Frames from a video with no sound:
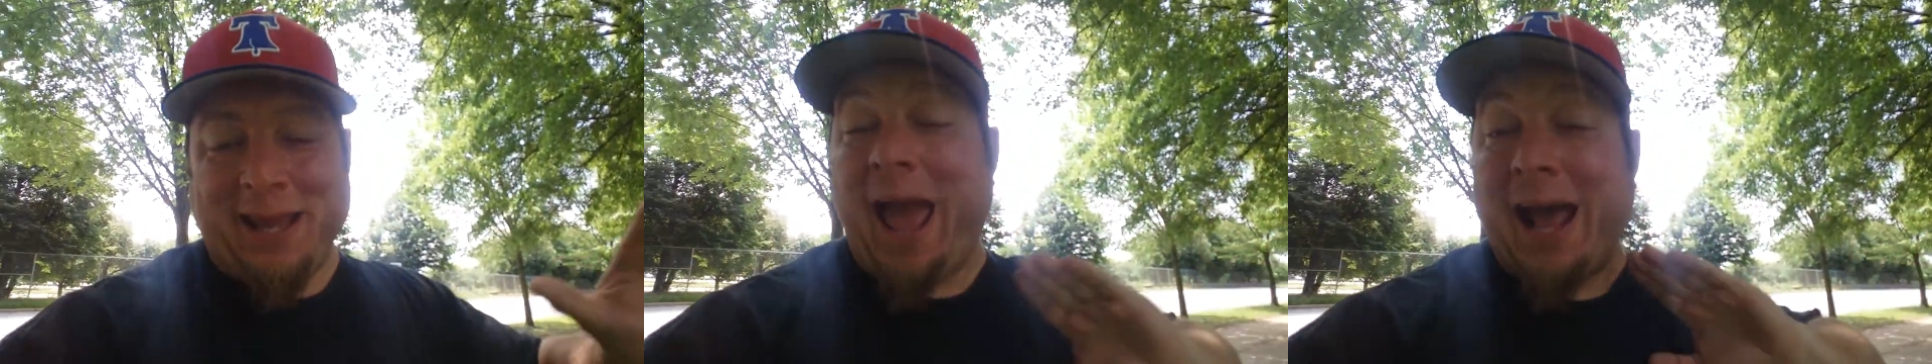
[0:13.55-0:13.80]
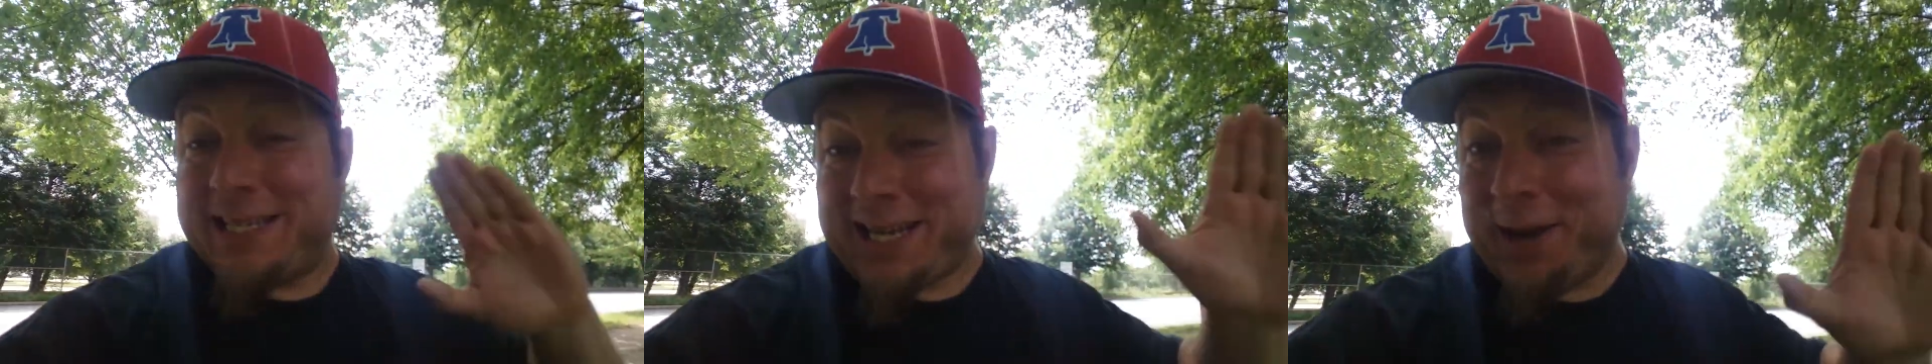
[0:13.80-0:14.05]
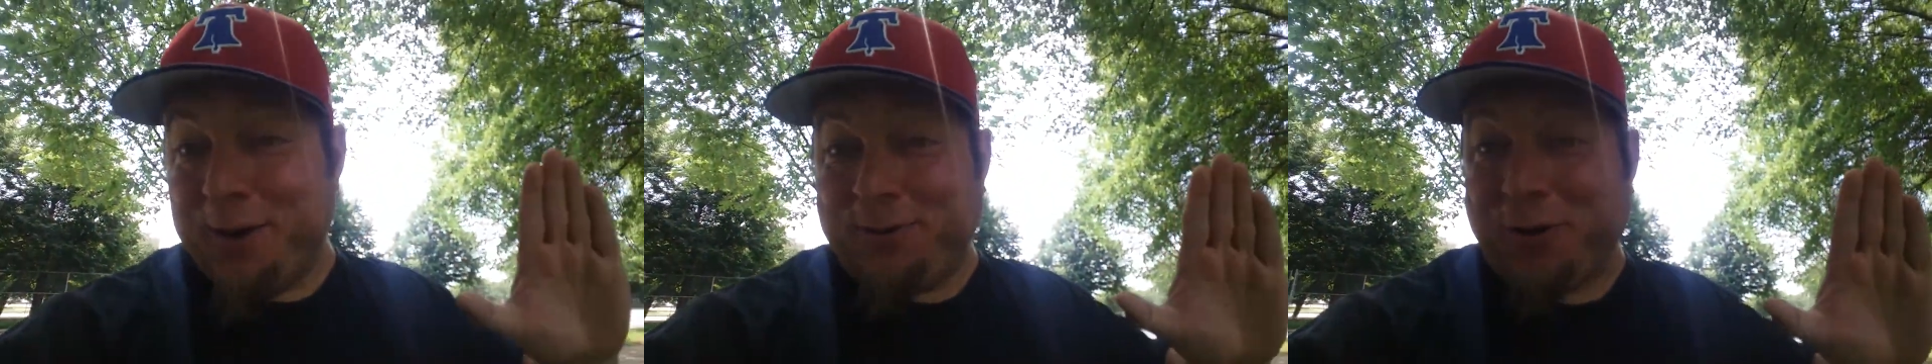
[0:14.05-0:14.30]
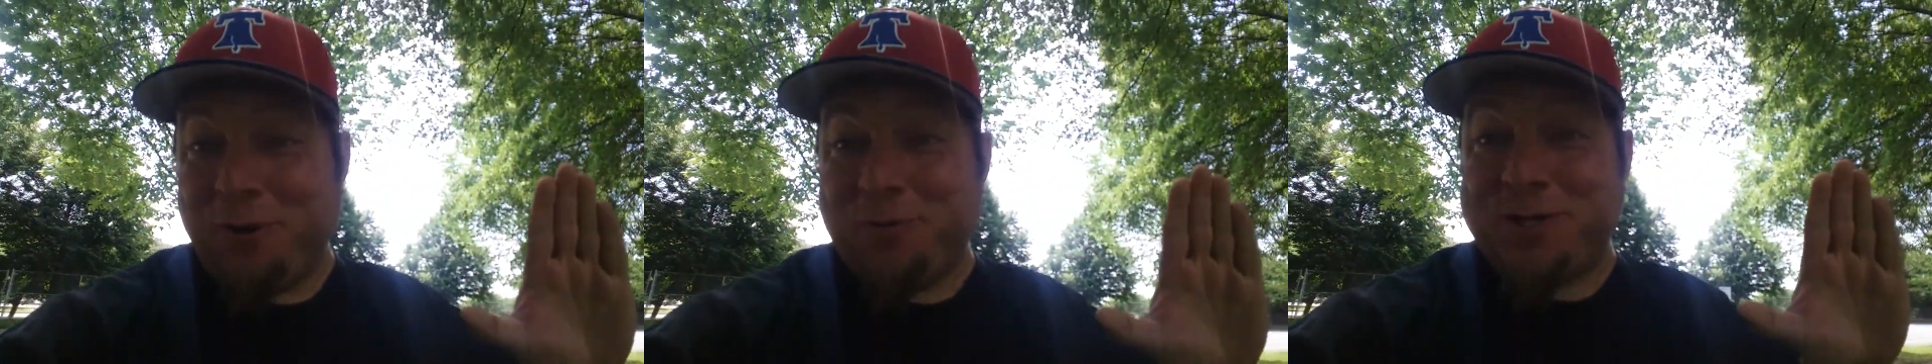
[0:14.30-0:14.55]
He has a
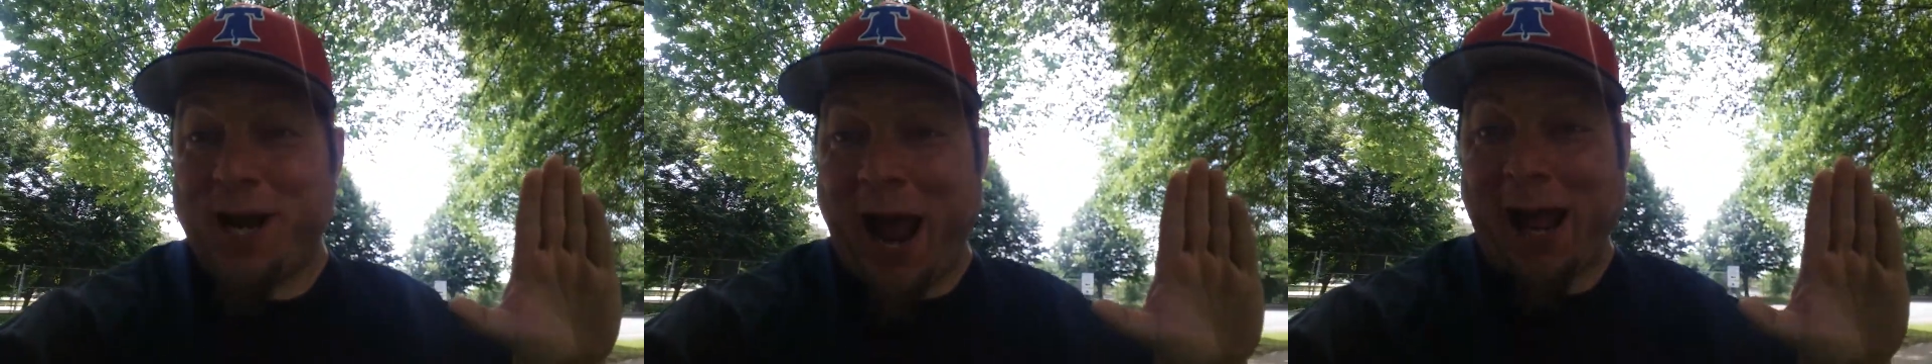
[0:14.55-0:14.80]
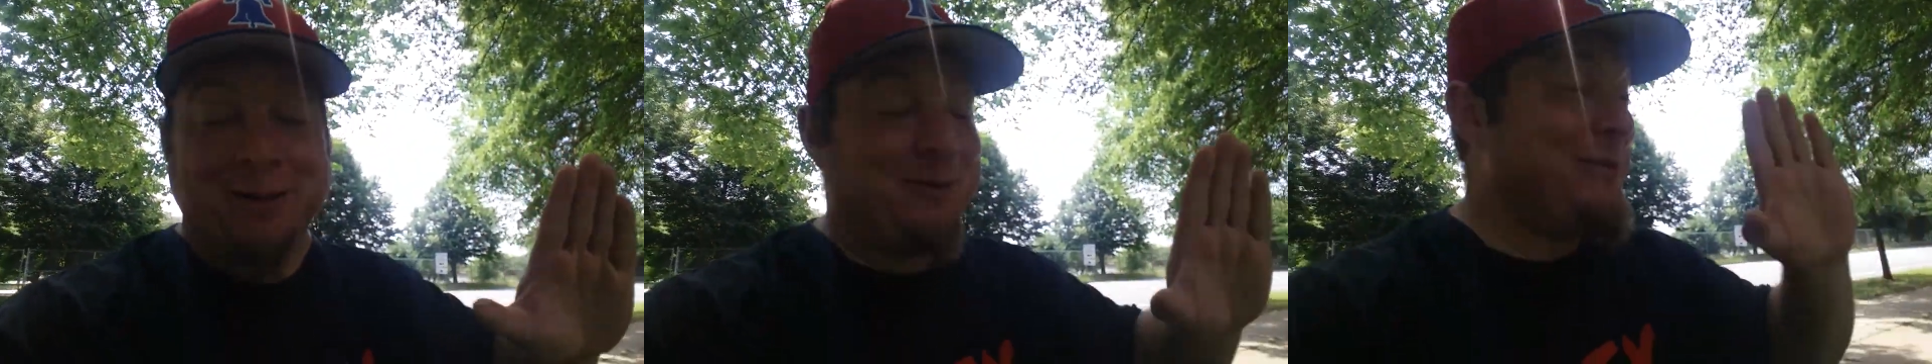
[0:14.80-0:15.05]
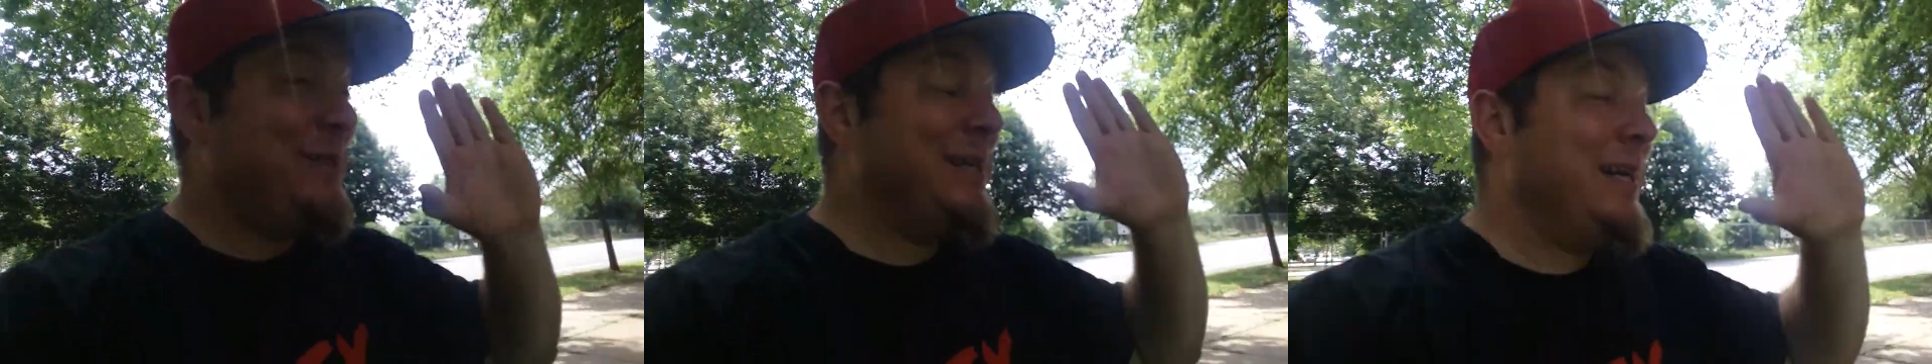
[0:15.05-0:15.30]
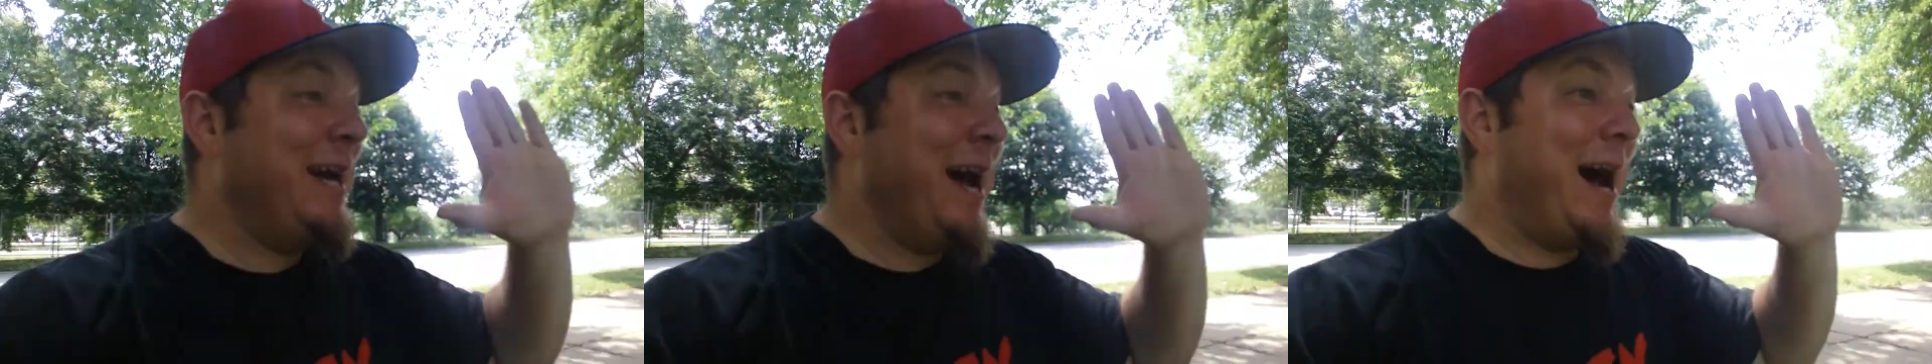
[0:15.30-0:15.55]
YouTube channel
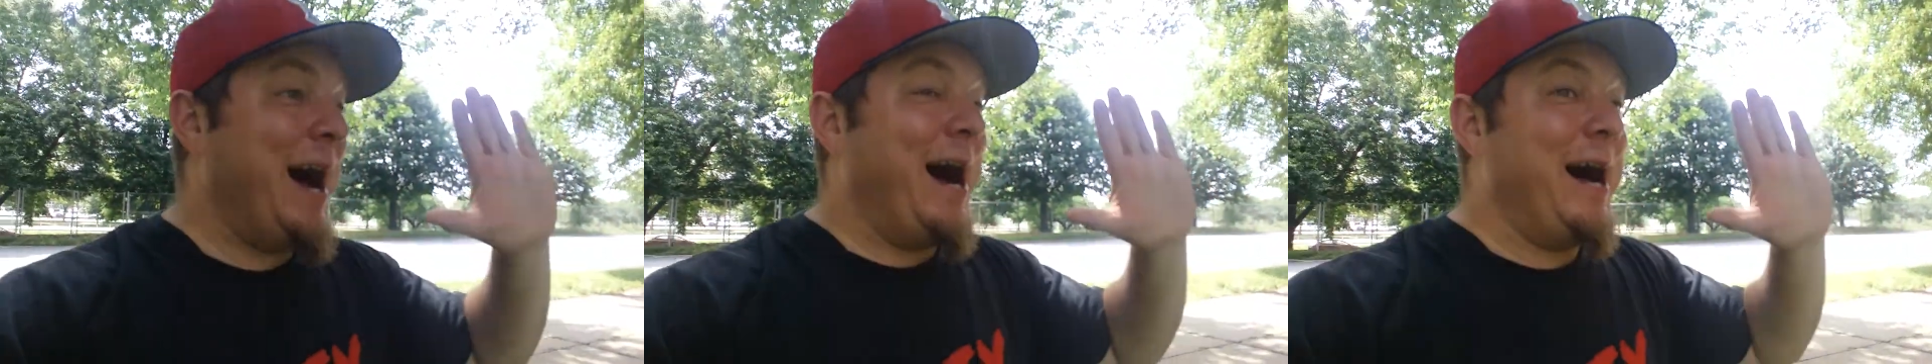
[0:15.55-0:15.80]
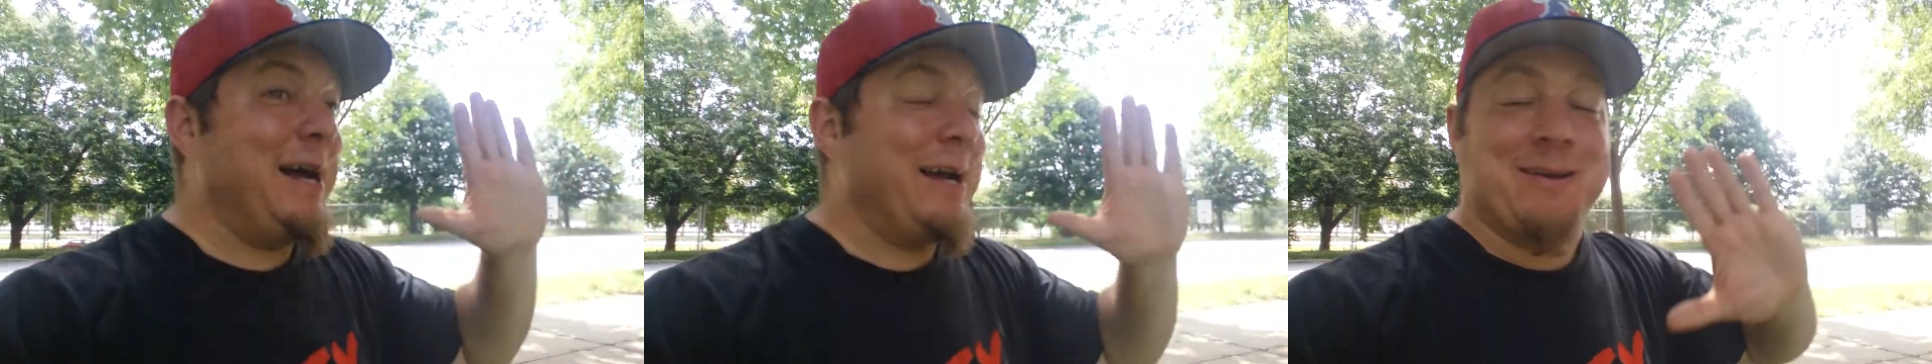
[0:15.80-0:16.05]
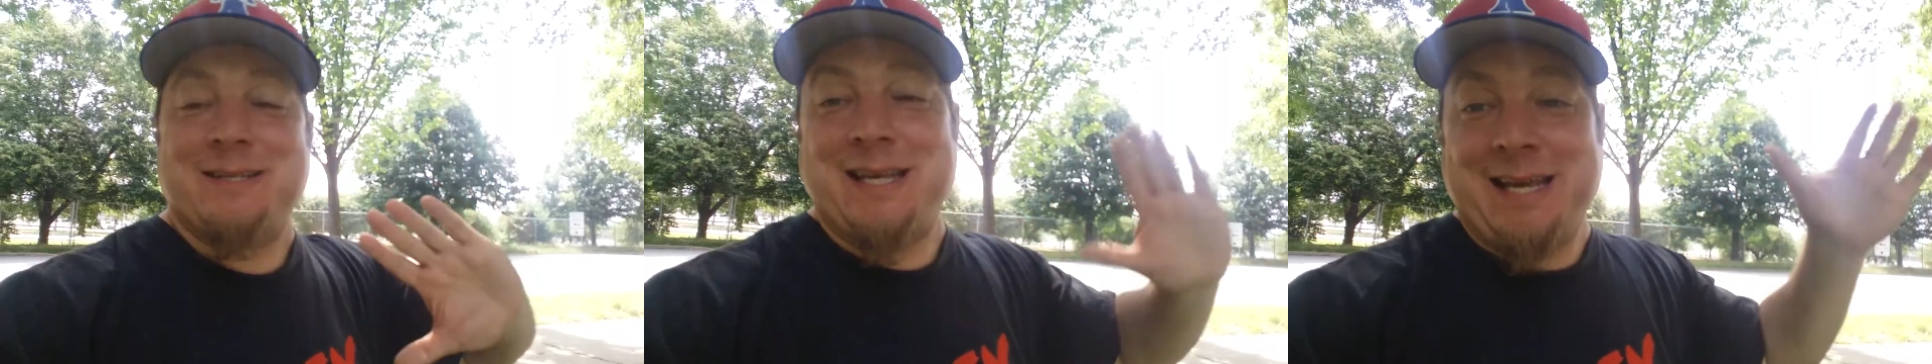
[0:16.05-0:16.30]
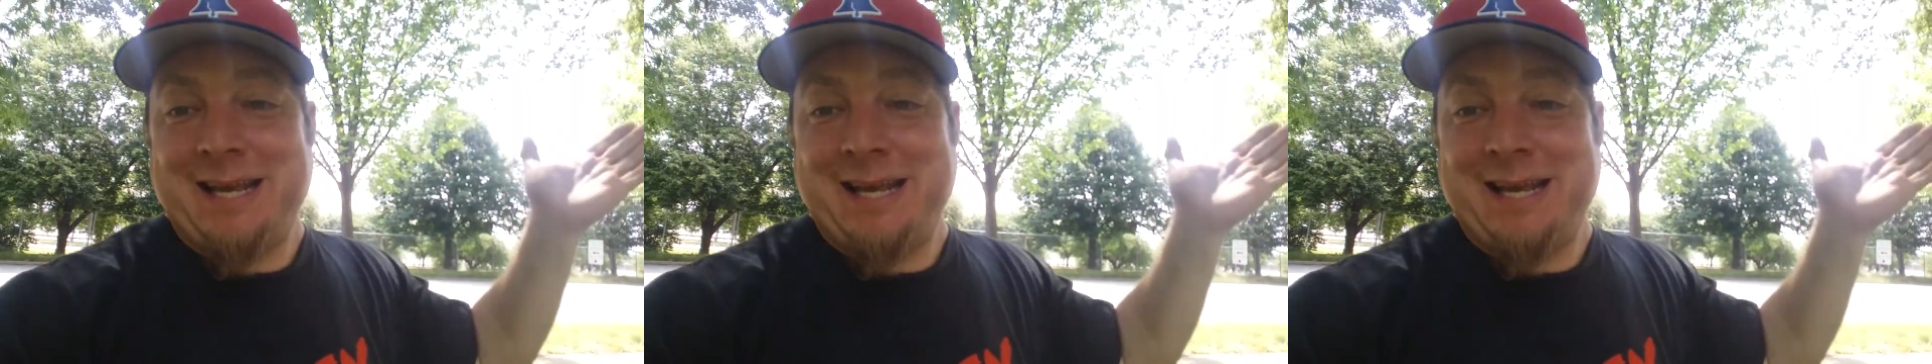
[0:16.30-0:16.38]
because uh,